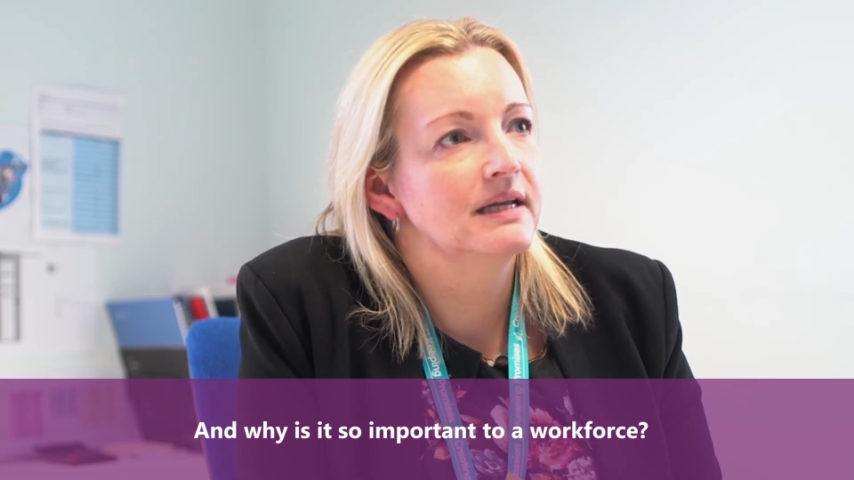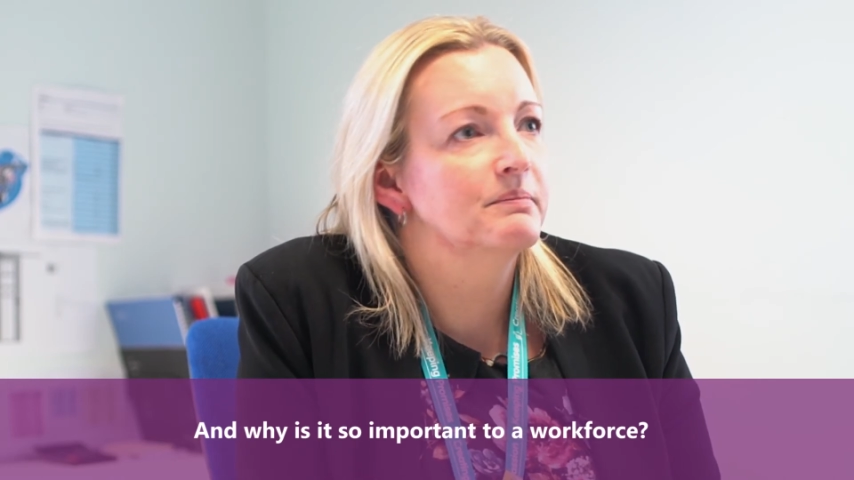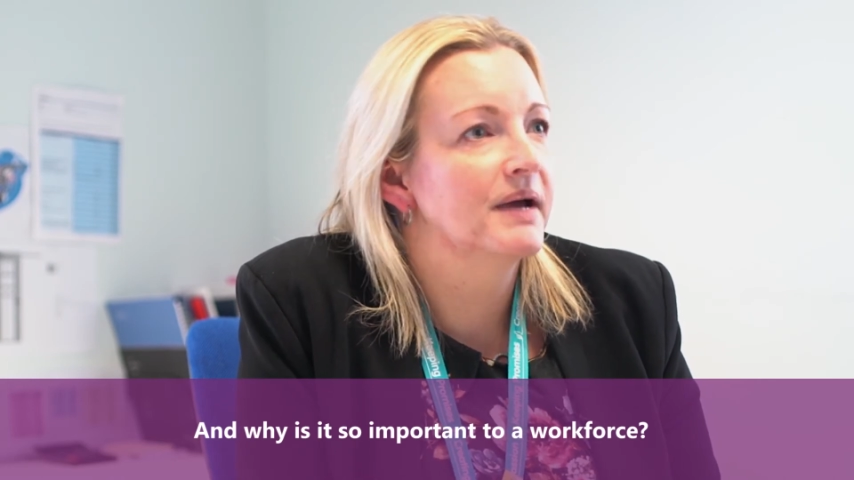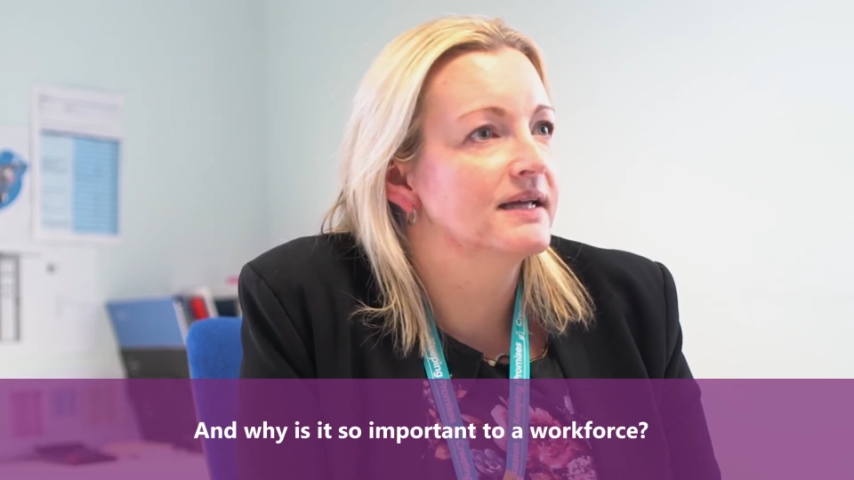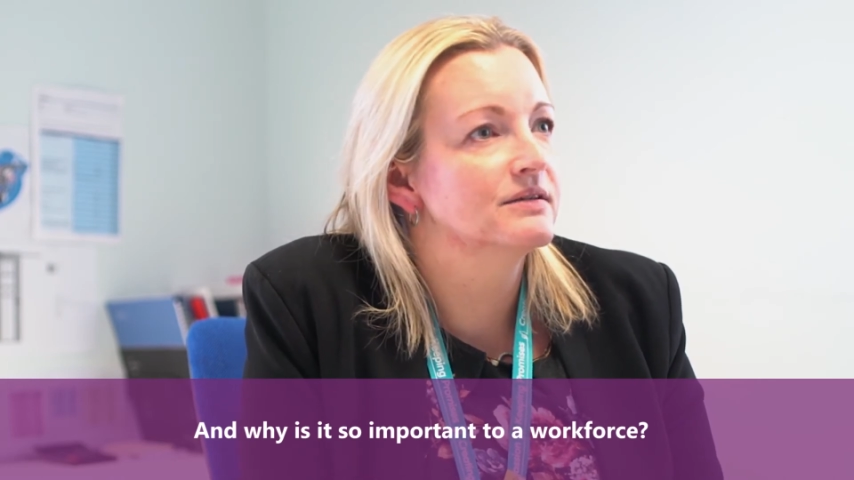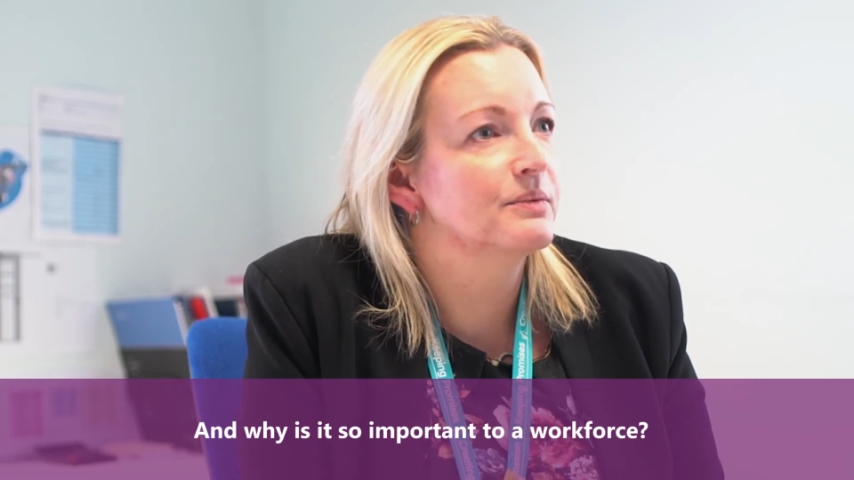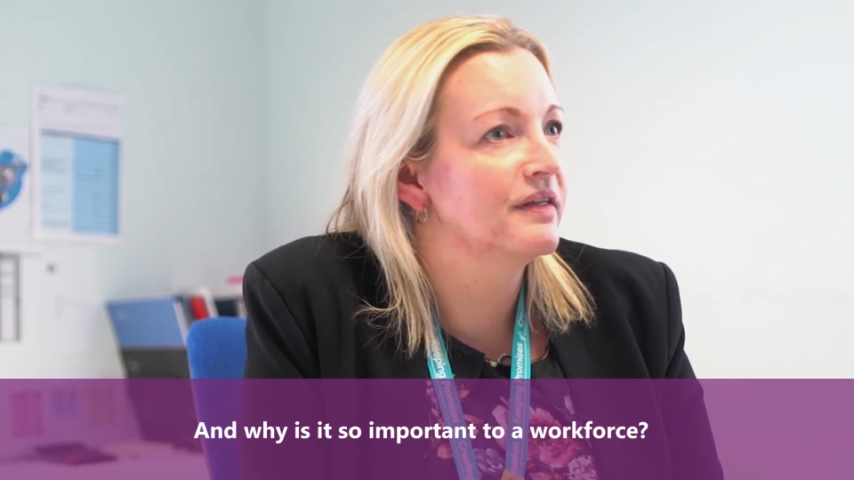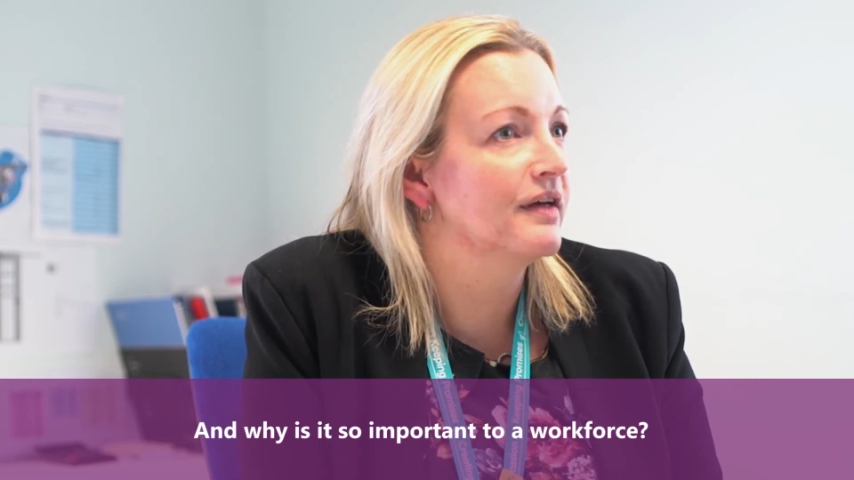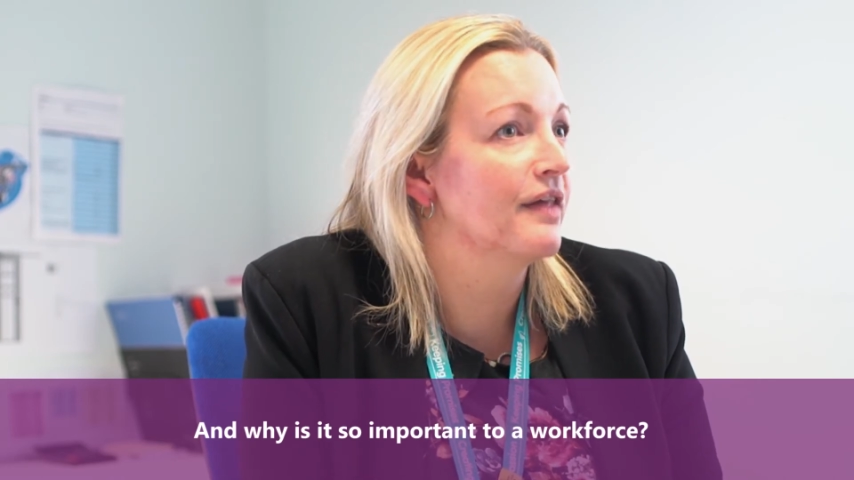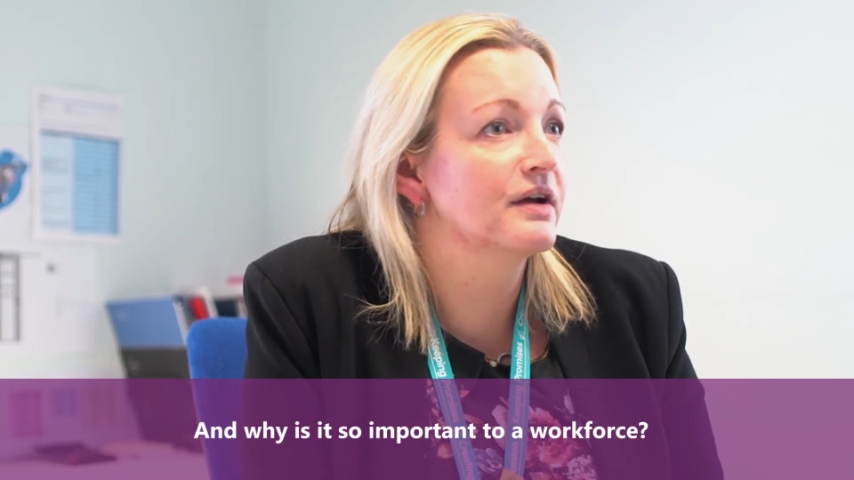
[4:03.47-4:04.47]
in better
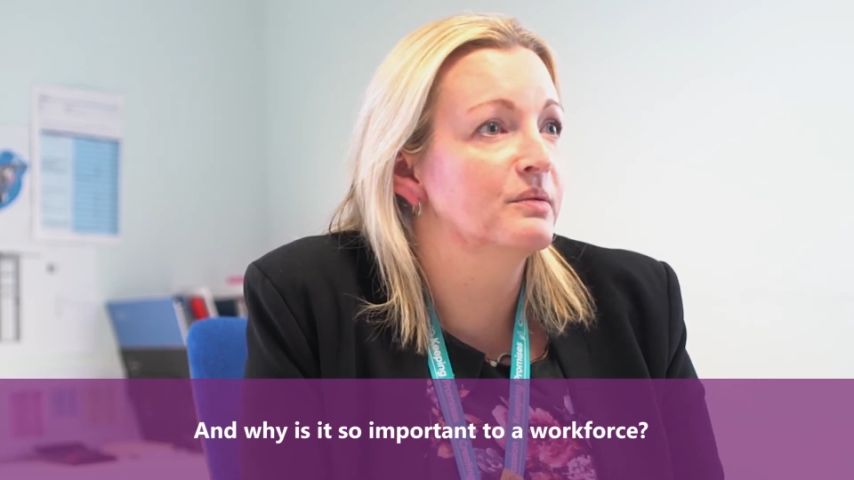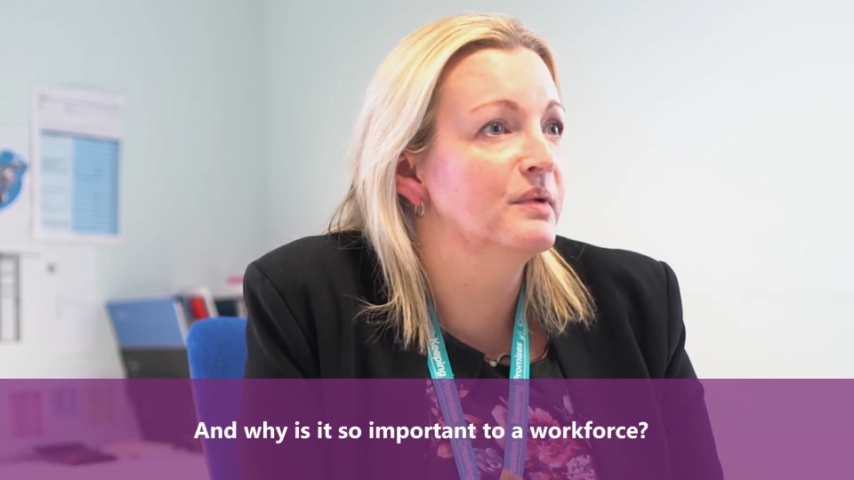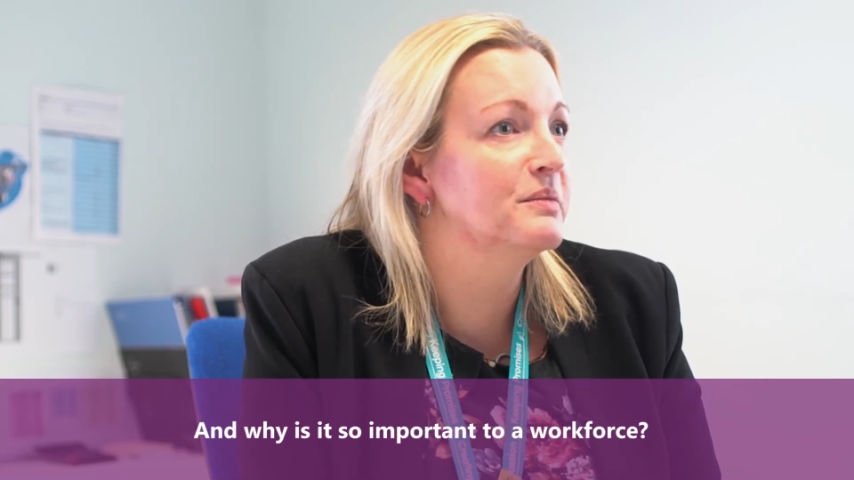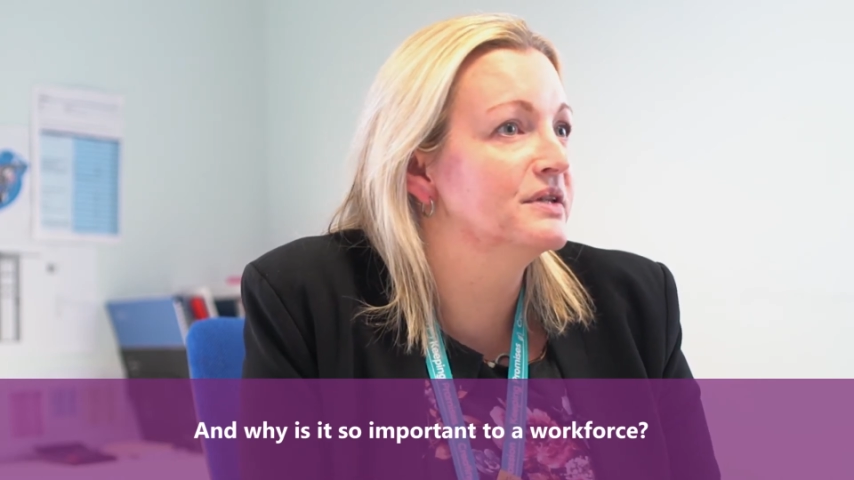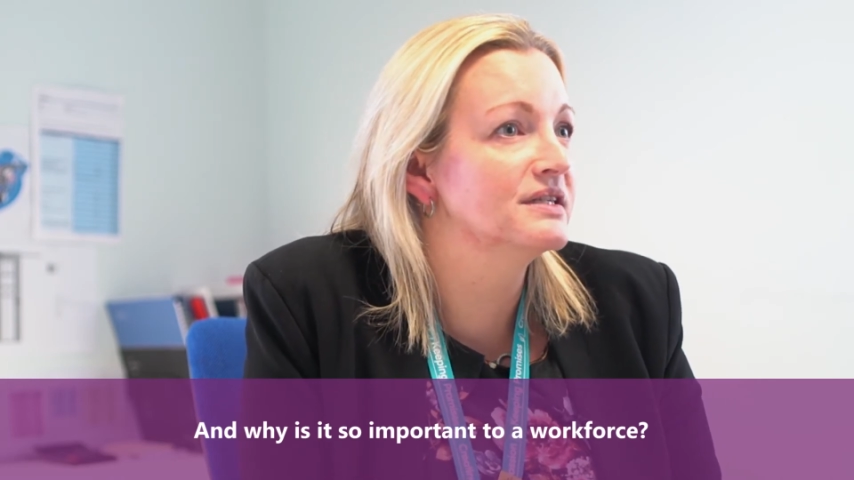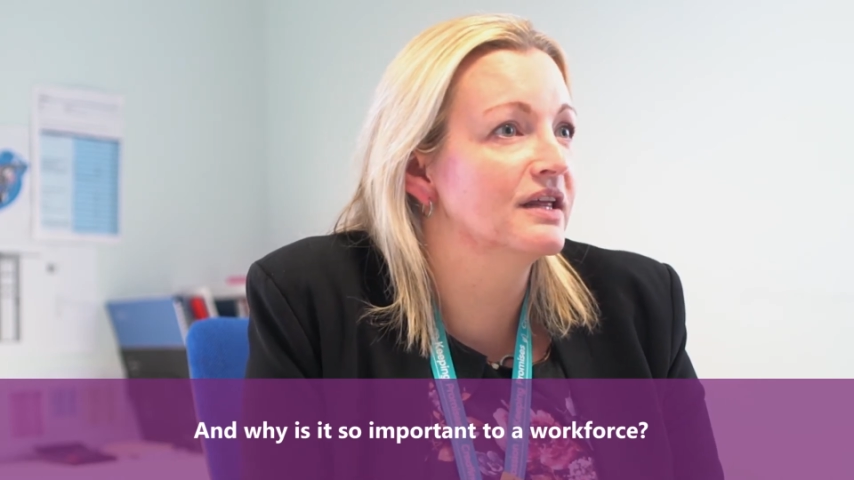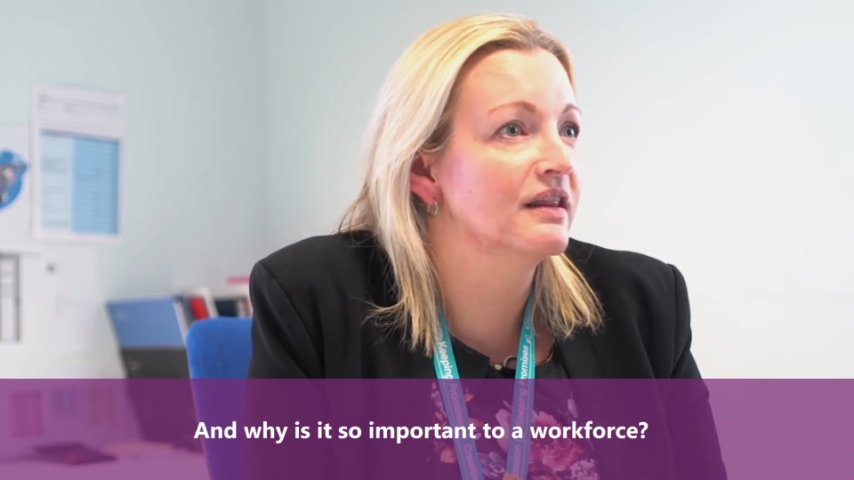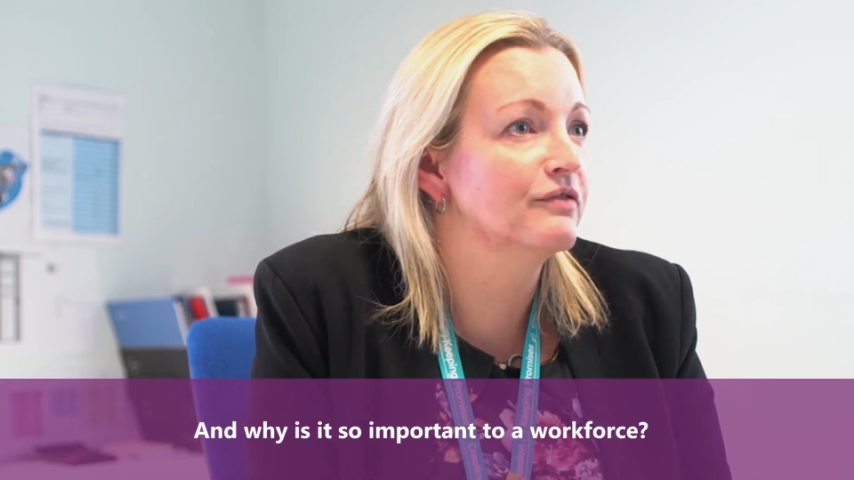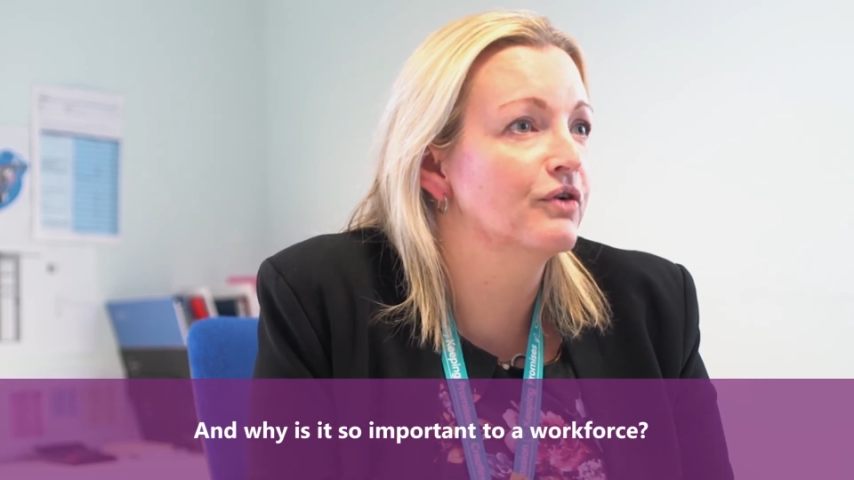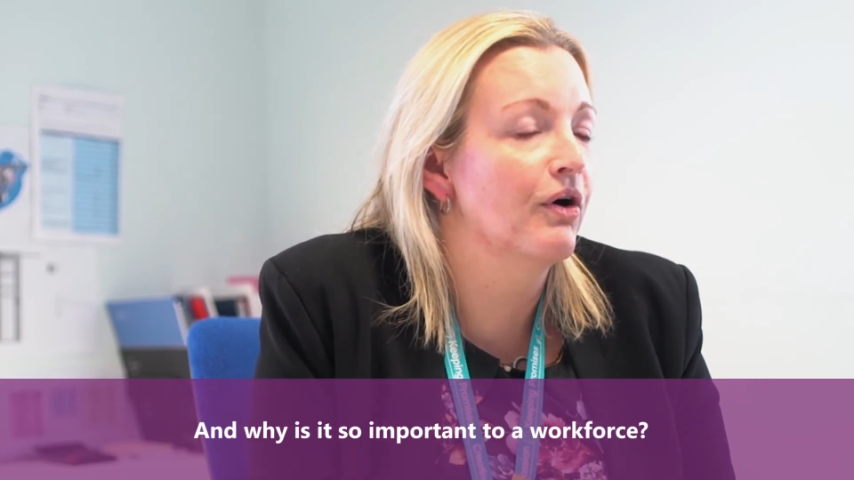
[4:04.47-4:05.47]
with other commitments that
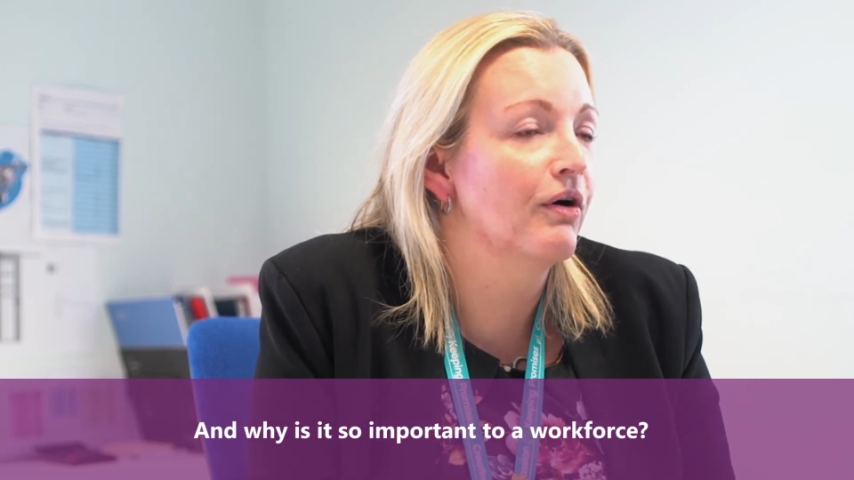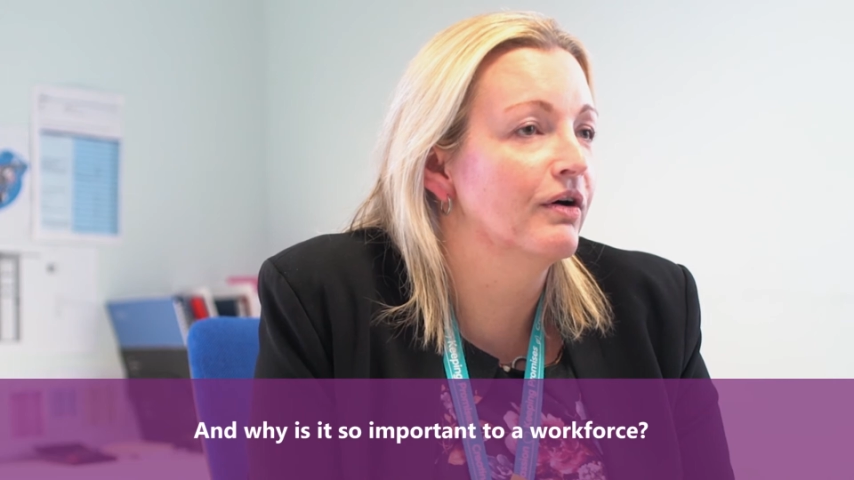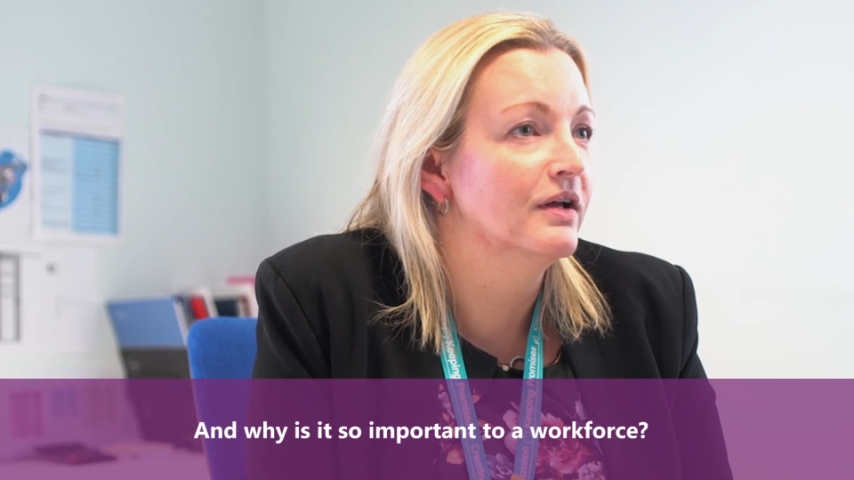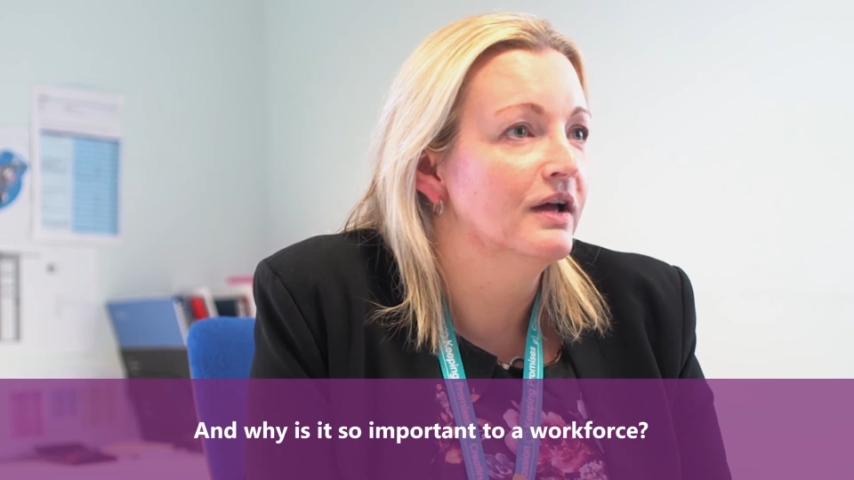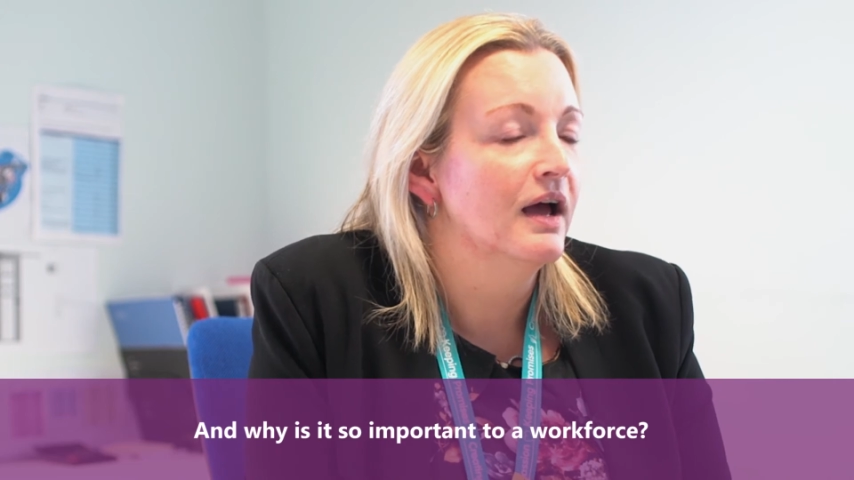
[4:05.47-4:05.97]
they've got